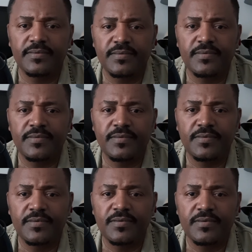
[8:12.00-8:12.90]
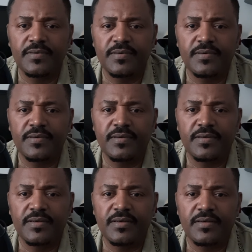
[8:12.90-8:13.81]

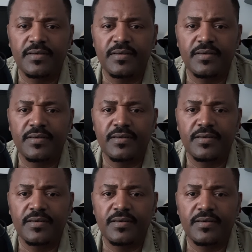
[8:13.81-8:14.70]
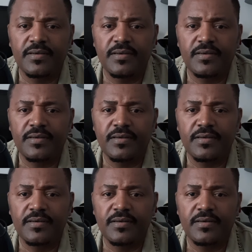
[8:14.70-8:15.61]

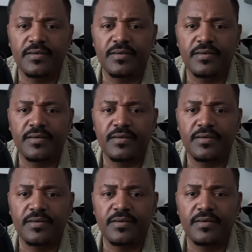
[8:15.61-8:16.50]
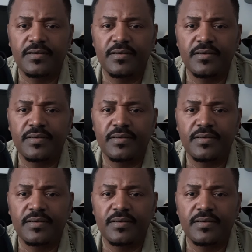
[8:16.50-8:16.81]
(no one is talking)